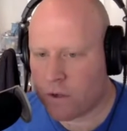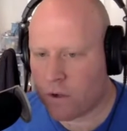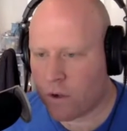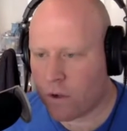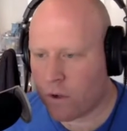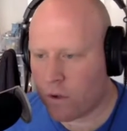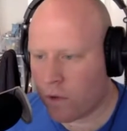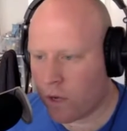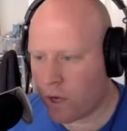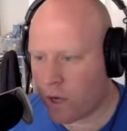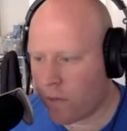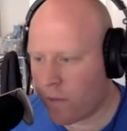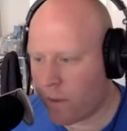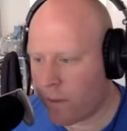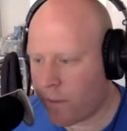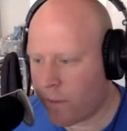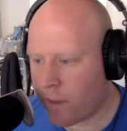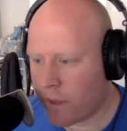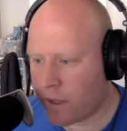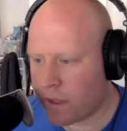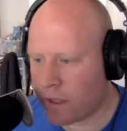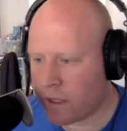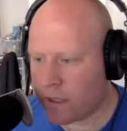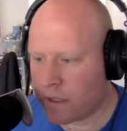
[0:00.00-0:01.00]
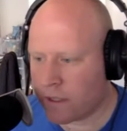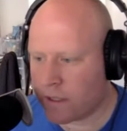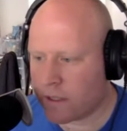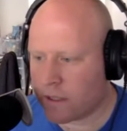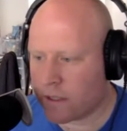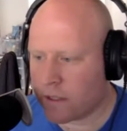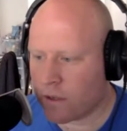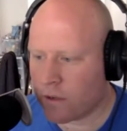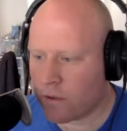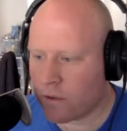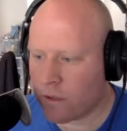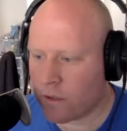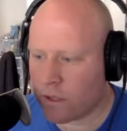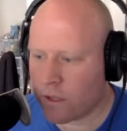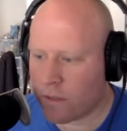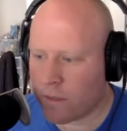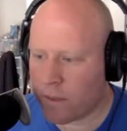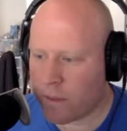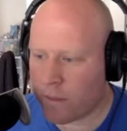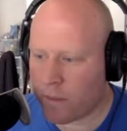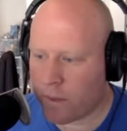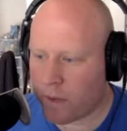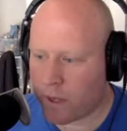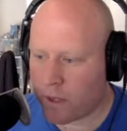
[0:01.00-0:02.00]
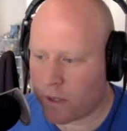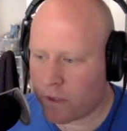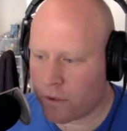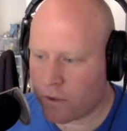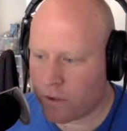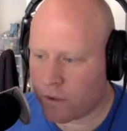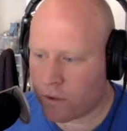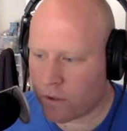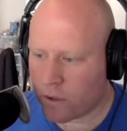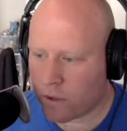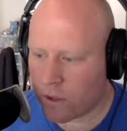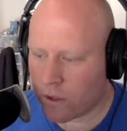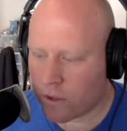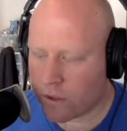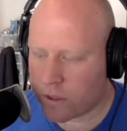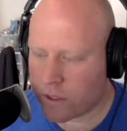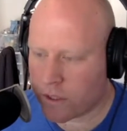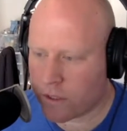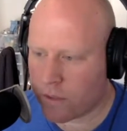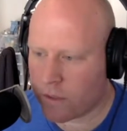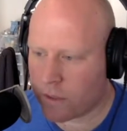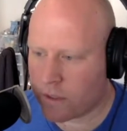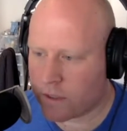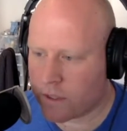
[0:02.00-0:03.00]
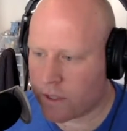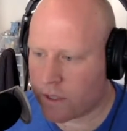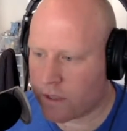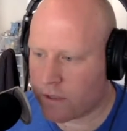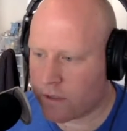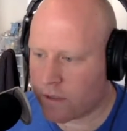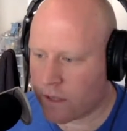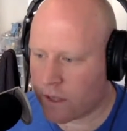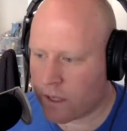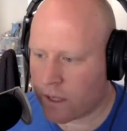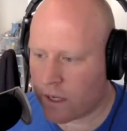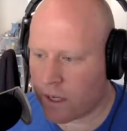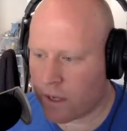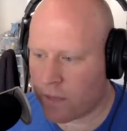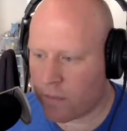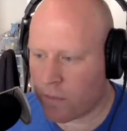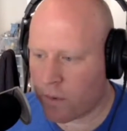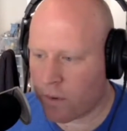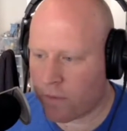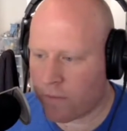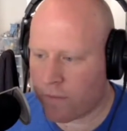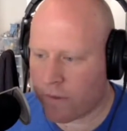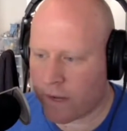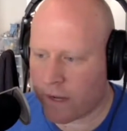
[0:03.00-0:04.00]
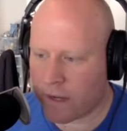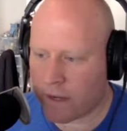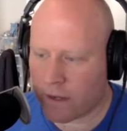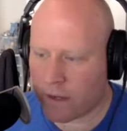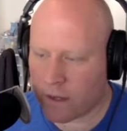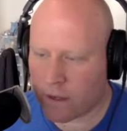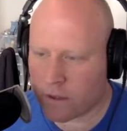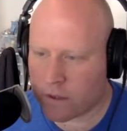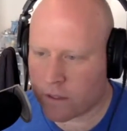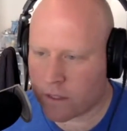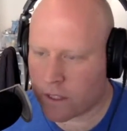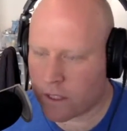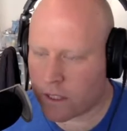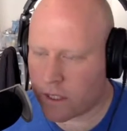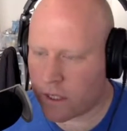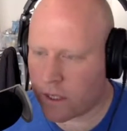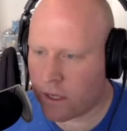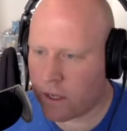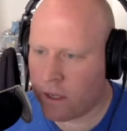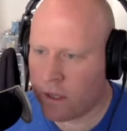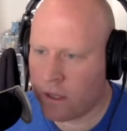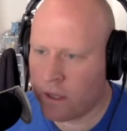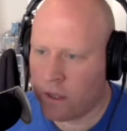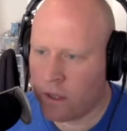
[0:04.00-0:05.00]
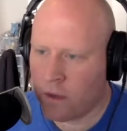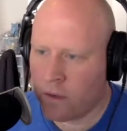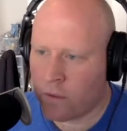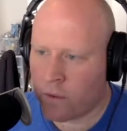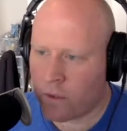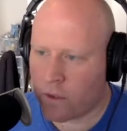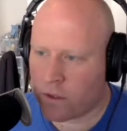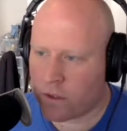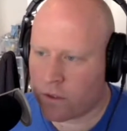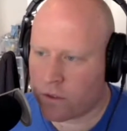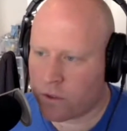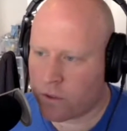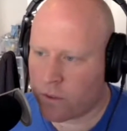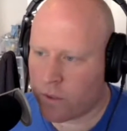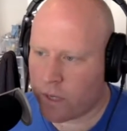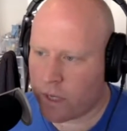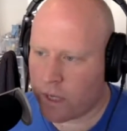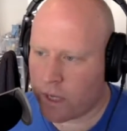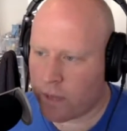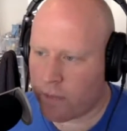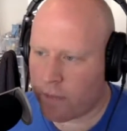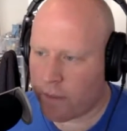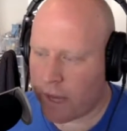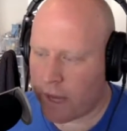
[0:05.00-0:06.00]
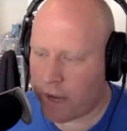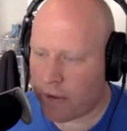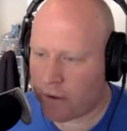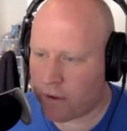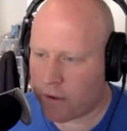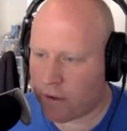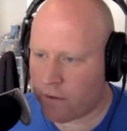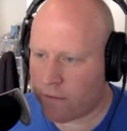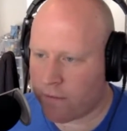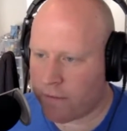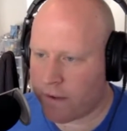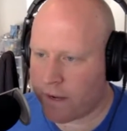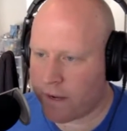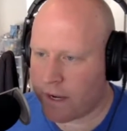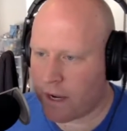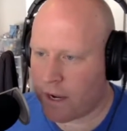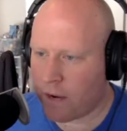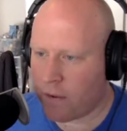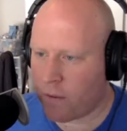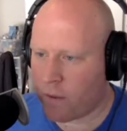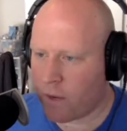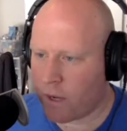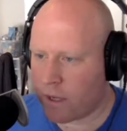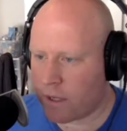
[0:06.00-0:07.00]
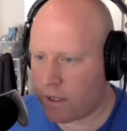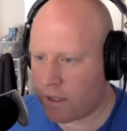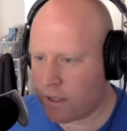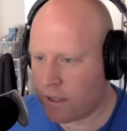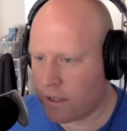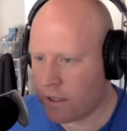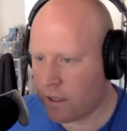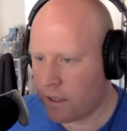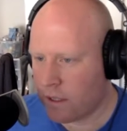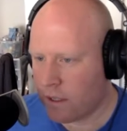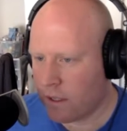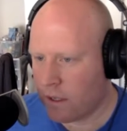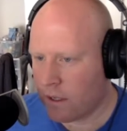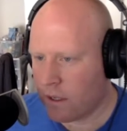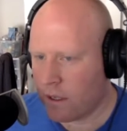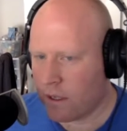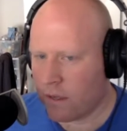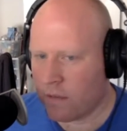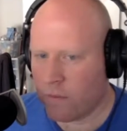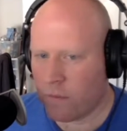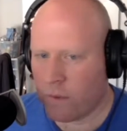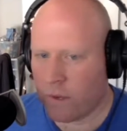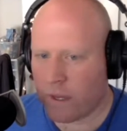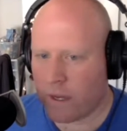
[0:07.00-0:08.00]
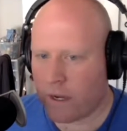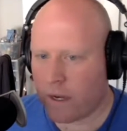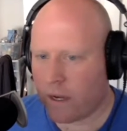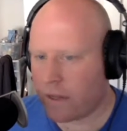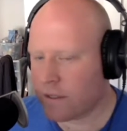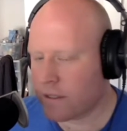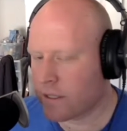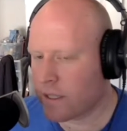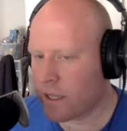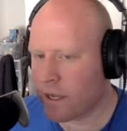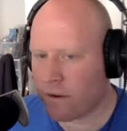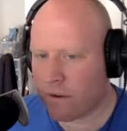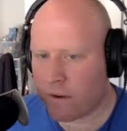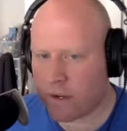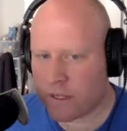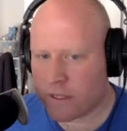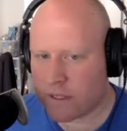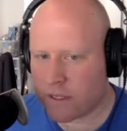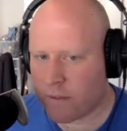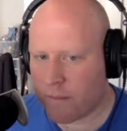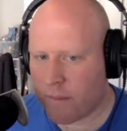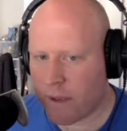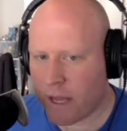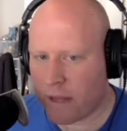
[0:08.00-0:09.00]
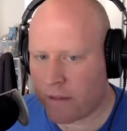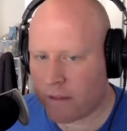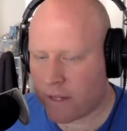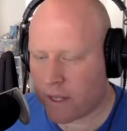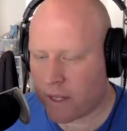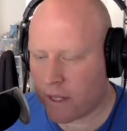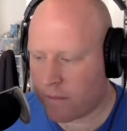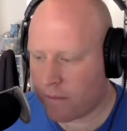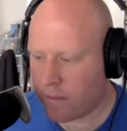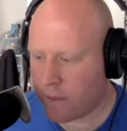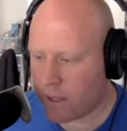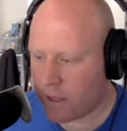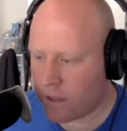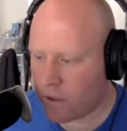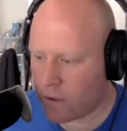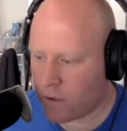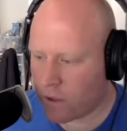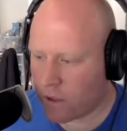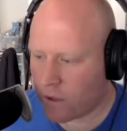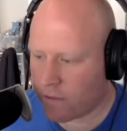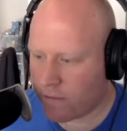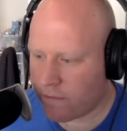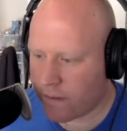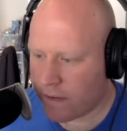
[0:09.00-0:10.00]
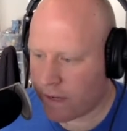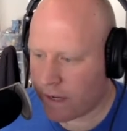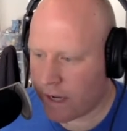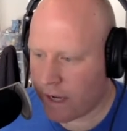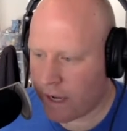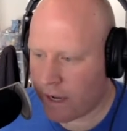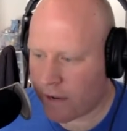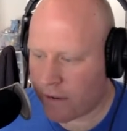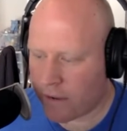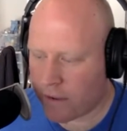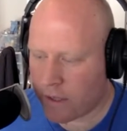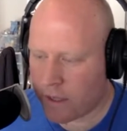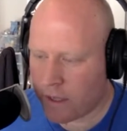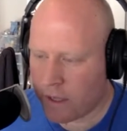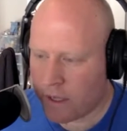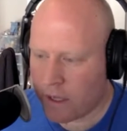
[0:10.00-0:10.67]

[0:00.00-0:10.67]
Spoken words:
So go look them up on LinkedIn, go look them up on Google, go see what's on their GitHub profile, go see what they're tweeting about, go find out what else there is about them that you can find out.